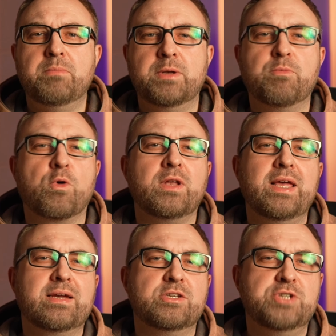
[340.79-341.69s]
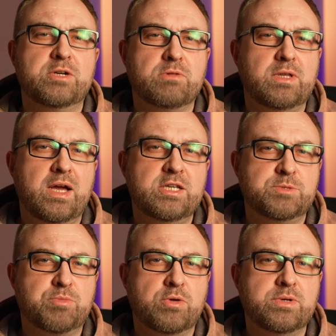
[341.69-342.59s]
but more like a
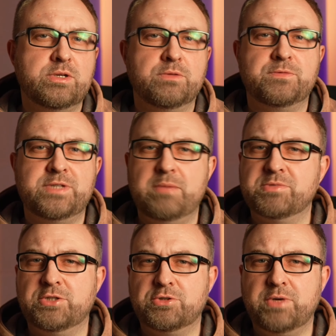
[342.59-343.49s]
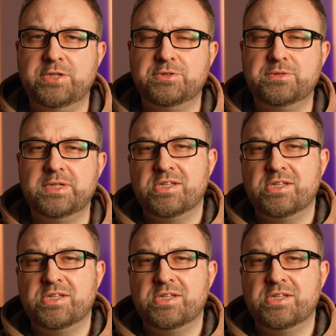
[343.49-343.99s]
generalized portrait of tape saturation.